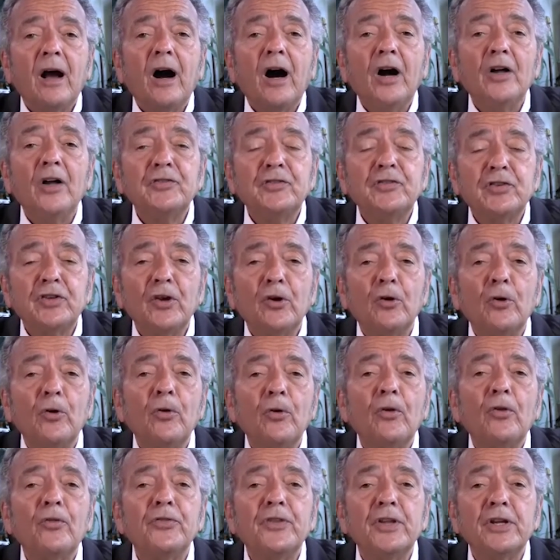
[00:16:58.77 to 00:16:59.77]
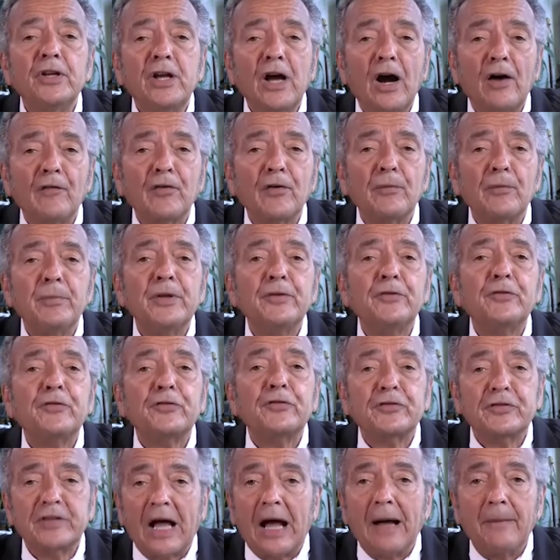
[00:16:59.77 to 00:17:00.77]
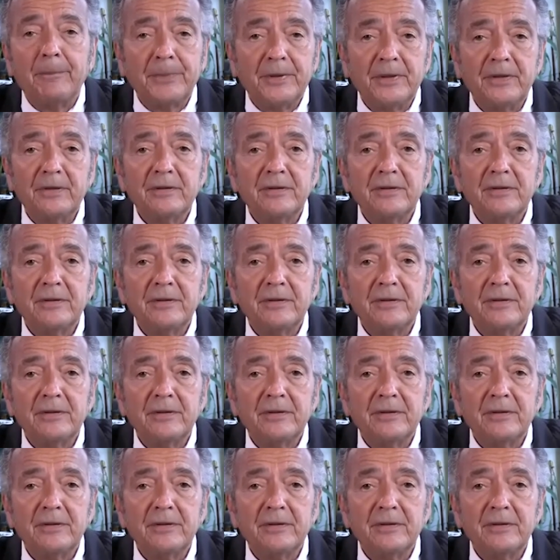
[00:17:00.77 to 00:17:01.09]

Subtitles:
until the government stop it.